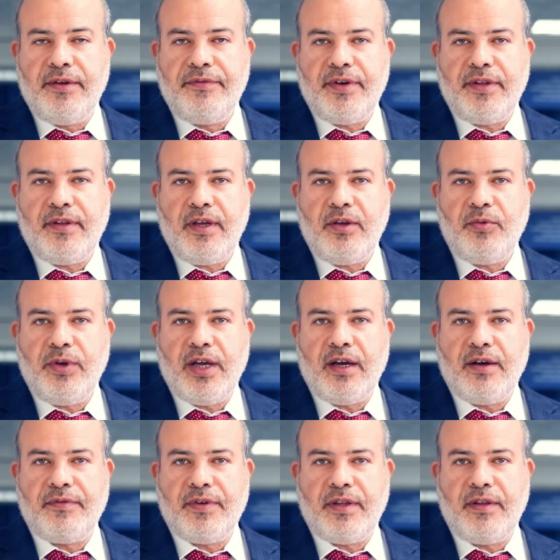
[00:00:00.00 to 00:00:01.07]
Every day we
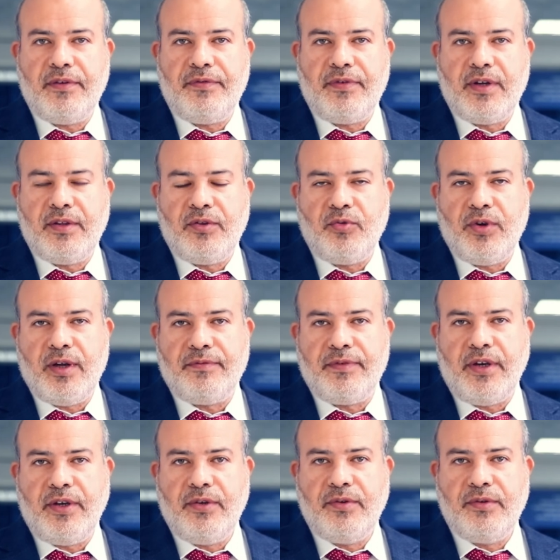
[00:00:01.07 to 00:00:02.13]
have a different, we
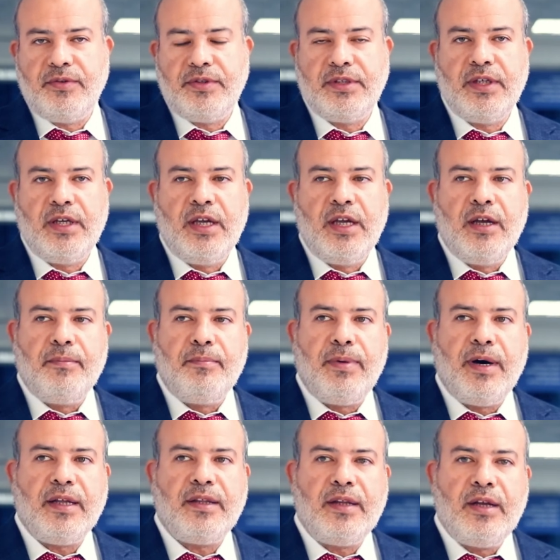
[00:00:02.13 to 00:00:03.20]
have a news,
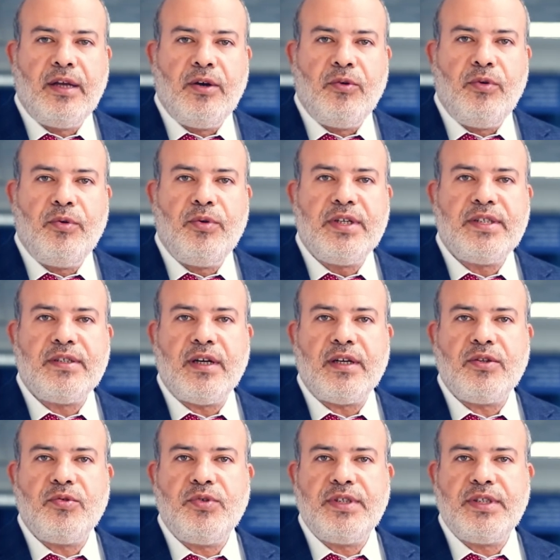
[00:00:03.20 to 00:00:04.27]
but we will
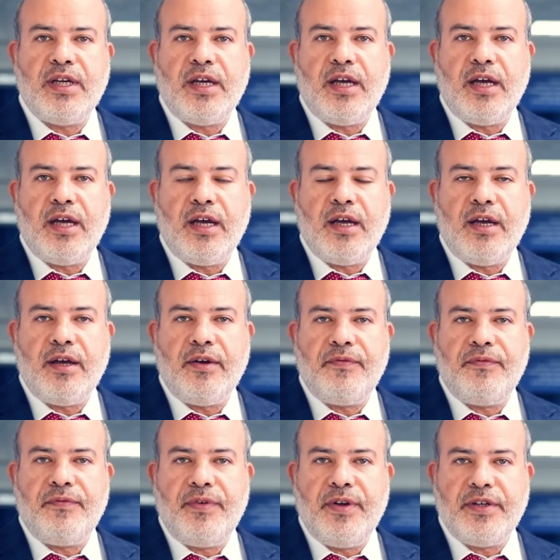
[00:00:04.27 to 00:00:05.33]
start with the
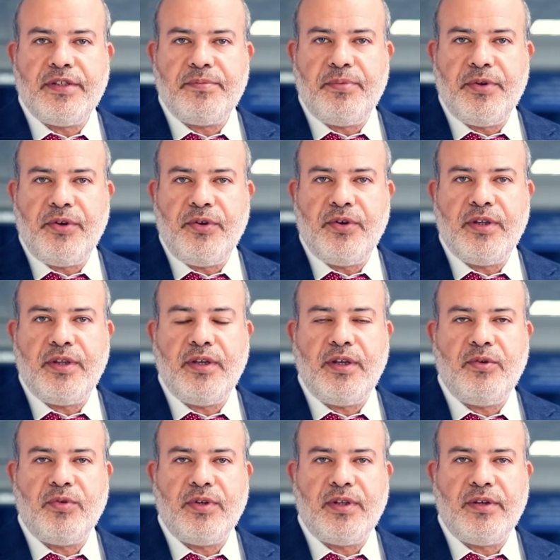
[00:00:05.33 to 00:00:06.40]
first
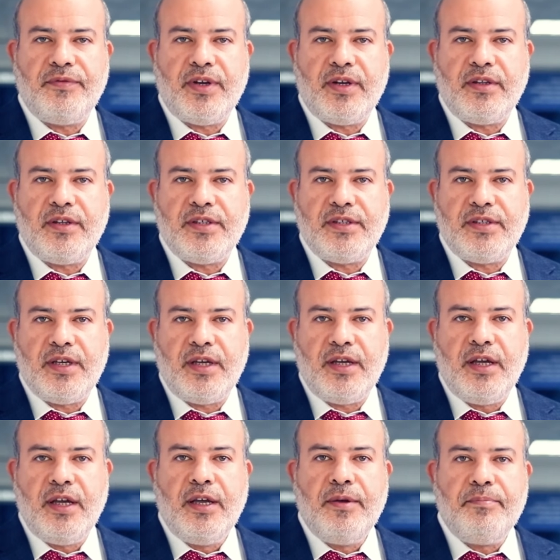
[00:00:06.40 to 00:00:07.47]
priority, whatever it is,
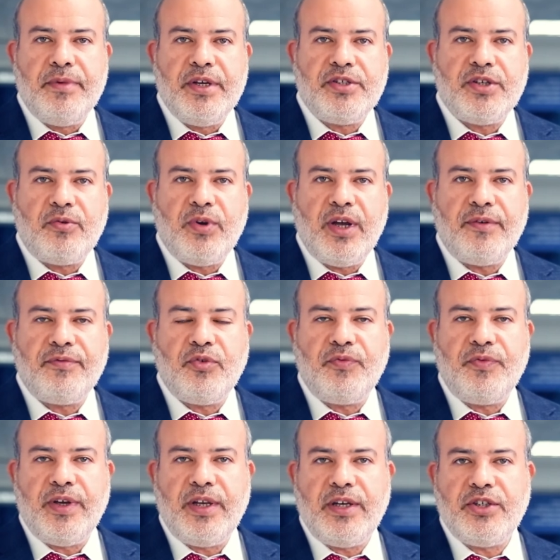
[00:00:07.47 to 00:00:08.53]
major we have to
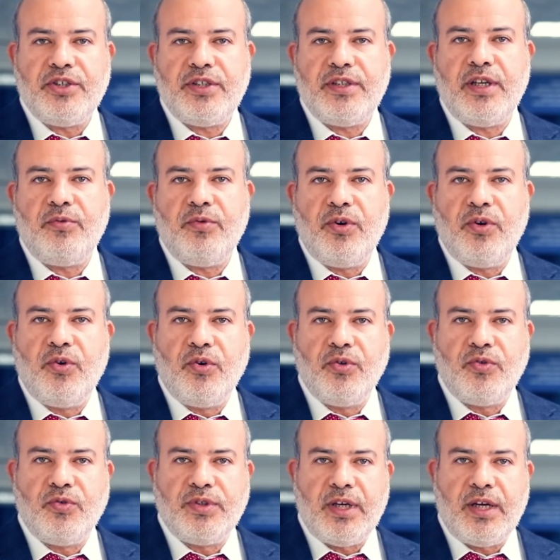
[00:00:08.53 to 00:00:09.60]
finish, then we'll go
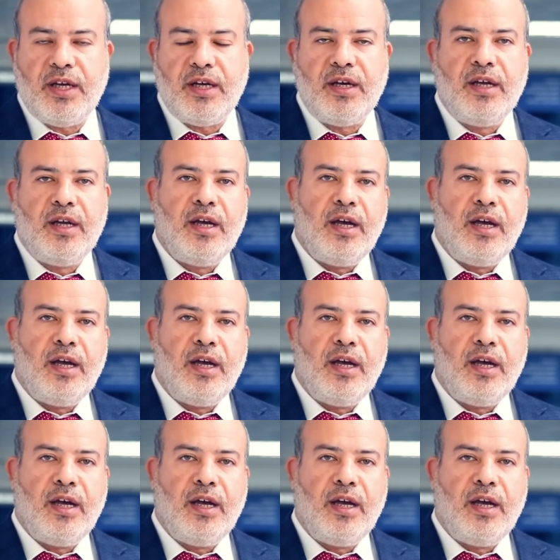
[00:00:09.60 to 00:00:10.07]
to the